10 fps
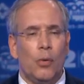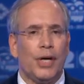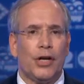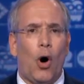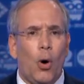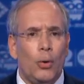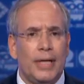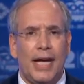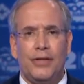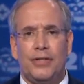we could
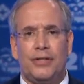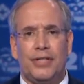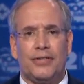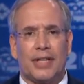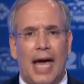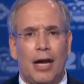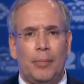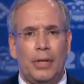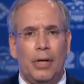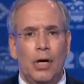hold agencies
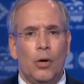accountable,